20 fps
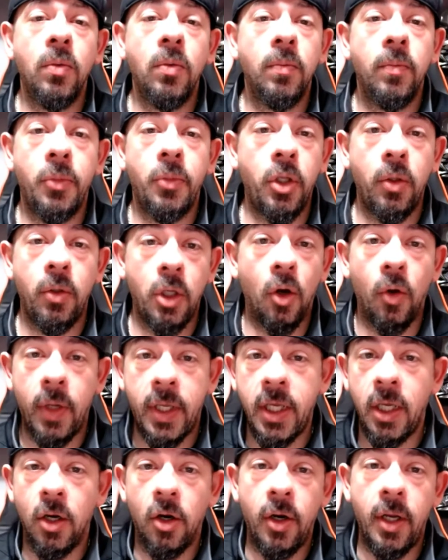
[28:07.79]
you know,
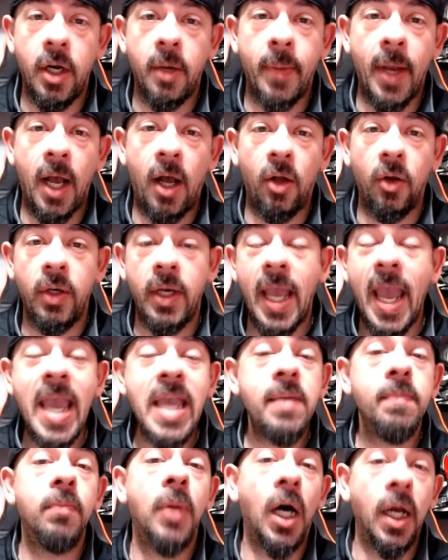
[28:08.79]
here in about 8
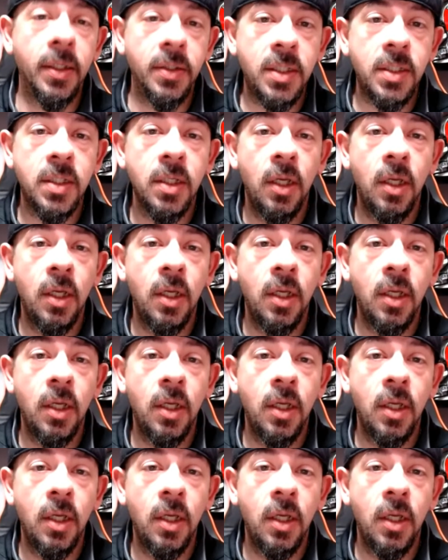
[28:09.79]
months,